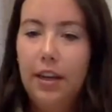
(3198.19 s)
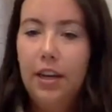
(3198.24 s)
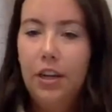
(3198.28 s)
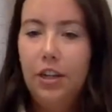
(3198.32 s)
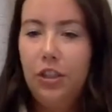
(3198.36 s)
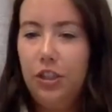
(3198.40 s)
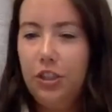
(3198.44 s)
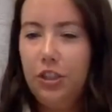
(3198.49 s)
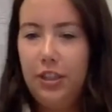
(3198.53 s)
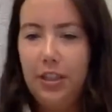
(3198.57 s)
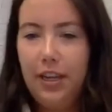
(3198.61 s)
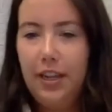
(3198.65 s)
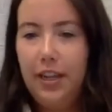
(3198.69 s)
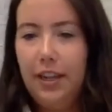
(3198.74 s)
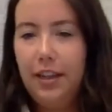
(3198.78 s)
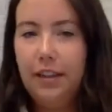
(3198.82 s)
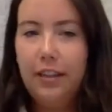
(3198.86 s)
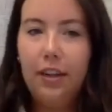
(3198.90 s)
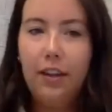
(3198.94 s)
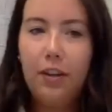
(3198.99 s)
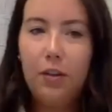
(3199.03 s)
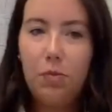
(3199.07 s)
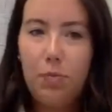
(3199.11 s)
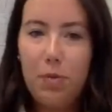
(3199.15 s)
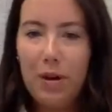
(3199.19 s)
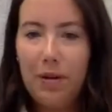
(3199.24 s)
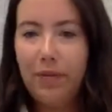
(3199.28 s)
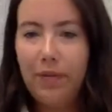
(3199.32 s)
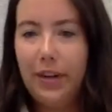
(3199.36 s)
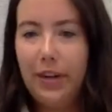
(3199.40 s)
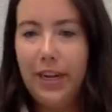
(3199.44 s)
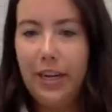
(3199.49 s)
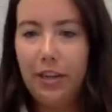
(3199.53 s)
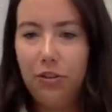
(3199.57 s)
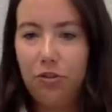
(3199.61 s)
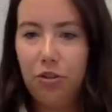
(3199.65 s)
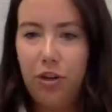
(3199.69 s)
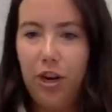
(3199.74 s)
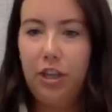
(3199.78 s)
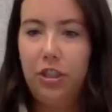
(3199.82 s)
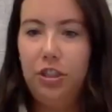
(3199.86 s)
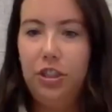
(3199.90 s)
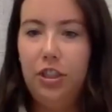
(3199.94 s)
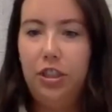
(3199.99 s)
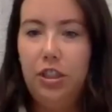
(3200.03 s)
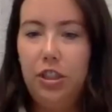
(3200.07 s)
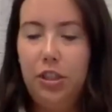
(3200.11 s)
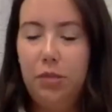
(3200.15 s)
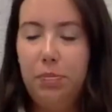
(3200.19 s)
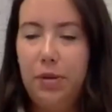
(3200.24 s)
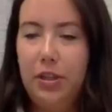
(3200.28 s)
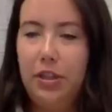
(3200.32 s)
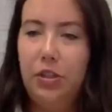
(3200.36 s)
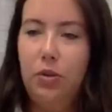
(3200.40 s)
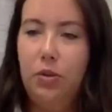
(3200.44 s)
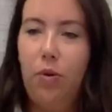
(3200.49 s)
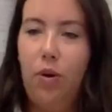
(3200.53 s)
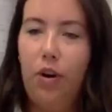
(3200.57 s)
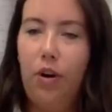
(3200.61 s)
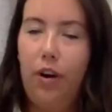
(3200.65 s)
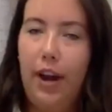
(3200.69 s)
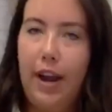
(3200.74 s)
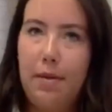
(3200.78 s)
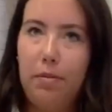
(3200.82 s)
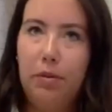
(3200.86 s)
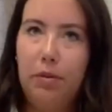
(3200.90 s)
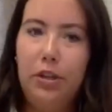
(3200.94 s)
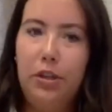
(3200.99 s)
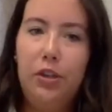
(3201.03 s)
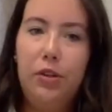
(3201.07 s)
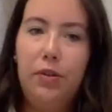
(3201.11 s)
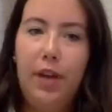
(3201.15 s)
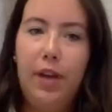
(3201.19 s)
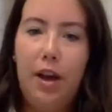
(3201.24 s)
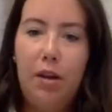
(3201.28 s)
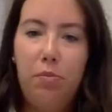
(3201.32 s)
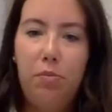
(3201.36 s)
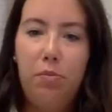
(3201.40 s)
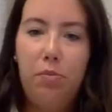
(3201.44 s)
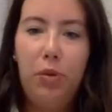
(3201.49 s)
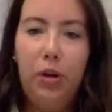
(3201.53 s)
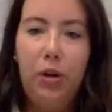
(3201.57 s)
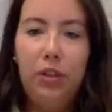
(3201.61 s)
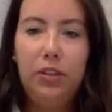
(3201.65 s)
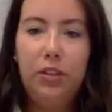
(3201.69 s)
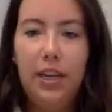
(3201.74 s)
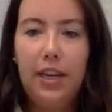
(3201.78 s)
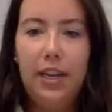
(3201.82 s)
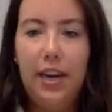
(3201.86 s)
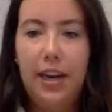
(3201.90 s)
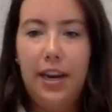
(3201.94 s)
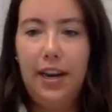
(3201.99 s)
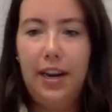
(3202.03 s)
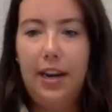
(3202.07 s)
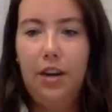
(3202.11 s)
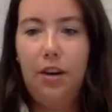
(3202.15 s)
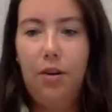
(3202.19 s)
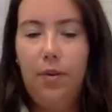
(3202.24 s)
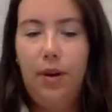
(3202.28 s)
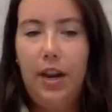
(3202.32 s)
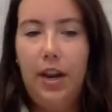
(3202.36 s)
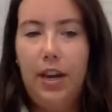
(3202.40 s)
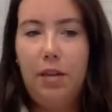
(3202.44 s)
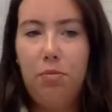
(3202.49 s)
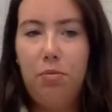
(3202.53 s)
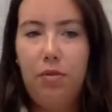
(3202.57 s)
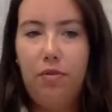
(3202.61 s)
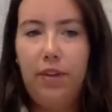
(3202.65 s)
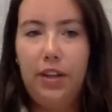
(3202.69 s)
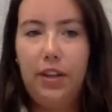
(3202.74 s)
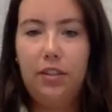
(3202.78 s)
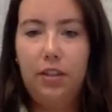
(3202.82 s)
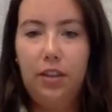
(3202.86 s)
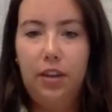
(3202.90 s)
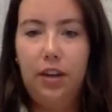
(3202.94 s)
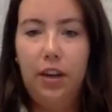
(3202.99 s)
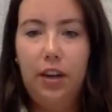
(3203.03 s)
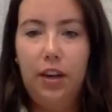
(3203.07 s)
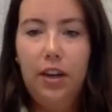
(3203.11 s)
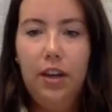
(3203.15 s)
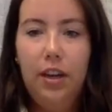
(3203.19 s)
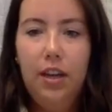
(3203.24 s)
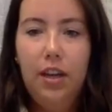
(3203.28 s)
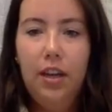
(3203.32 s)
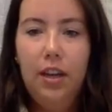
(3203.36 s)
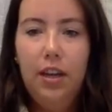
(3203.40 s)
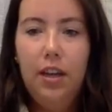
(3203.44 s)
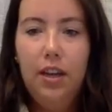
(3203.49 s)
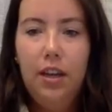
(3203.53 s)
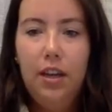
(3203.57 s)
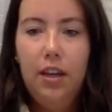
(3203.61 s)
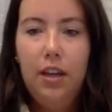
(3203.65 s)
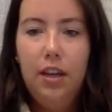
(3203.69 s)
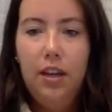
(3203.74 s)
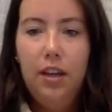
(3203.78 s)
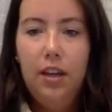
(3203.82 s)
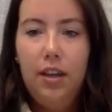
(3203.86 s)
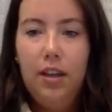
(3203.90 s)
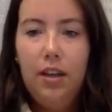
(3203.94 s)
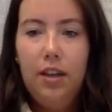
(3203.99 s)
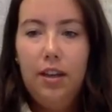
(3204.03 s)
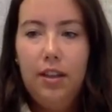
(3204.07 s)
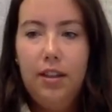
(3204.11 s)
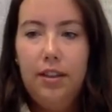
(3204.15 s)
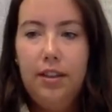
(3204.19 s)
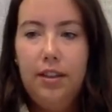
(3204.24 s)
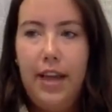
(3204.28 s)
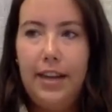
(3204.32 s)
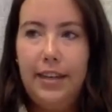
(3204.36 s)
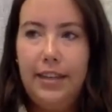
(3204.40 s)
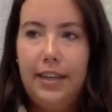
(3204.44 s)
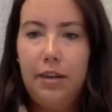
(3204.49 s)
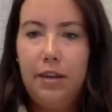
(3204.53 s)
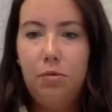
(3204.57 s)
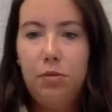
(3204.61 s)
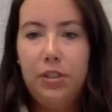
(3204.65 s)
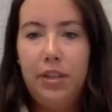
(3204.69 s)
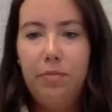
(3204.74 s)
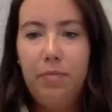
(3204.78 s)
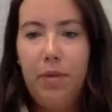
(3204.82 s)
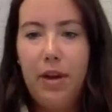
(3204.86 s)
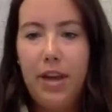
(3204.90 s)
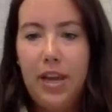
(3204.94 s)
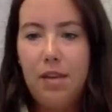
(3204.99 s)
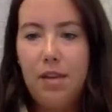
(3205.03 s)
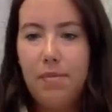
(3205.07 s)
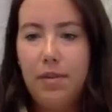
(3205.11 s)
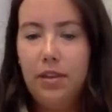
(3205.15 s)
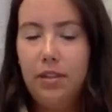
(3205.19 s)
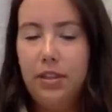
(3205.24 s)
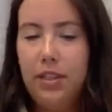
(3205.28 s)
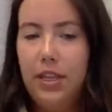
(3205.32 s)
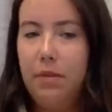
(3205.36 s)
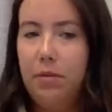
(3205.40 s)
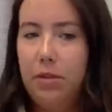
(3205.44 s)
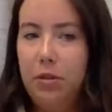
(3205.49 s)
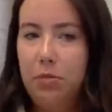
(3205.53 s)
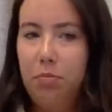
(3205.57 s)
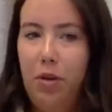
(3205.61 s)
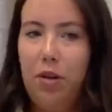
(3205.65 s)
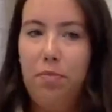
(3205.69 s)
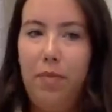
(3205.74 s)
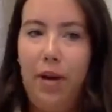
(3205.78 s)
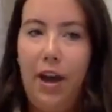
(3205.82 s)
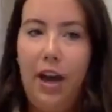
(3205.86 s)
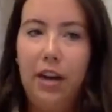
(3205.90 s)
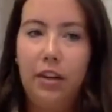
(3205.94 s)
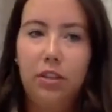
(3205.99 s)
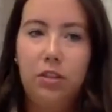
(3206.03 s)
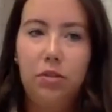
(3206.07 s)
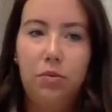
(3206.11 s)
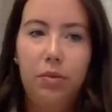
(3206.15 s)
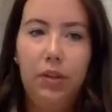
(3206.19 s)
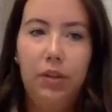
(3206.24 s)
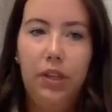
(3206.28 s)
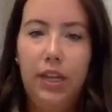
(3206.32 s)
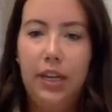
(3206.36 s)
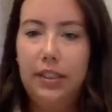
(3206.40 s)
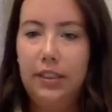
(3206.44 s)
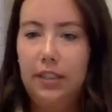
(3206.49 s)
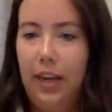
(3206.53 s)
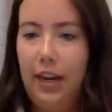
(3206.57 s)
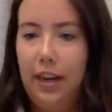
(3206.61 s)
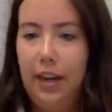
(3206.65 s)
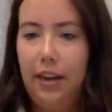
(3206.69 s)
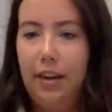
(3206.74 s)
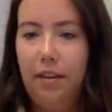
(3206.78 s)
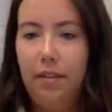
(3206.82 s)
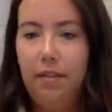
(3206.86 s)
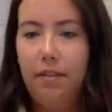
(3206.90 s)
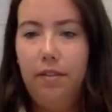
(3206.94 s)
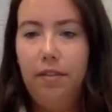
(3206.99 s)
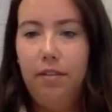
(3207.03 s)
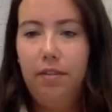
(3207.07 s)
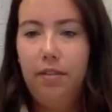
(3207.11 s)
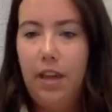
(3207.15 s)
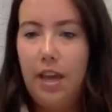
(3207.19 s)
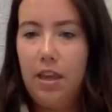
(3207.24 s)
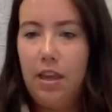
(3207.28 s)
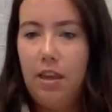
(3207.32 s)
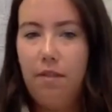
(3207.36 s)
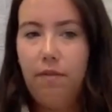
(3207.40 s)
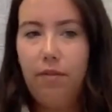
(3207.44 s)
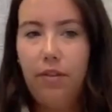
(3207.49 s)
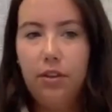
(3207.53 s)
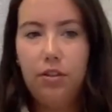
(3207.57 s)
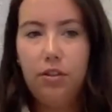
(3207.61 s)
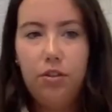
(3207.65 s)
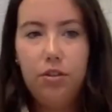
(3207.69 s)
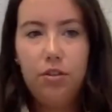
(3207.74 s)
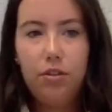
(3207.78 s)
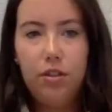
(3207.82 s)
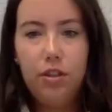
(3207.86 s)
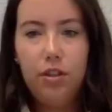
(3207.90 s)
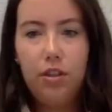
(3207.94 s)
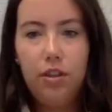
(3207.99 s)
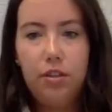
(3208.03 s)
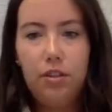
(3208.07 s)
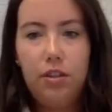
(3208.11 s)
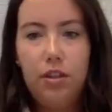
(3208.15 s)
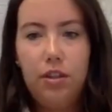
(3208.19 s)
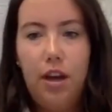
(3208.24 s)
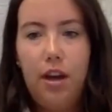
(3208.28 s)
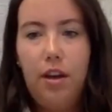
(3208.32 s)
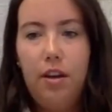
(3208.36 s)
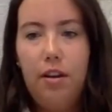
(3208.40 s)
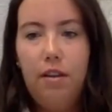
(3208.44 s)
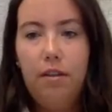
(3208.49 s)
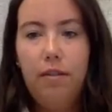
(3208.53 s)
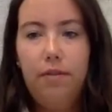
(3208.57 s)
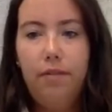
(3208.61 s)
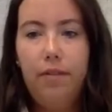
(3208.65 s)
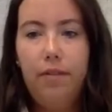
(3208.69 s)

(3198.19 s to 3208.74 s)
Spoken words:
Just a little bit of an introduction, just because you aren't able to do that in person. And I know any professor that did receive my emails, they responded back just really excited of, thank you for introducing yourself.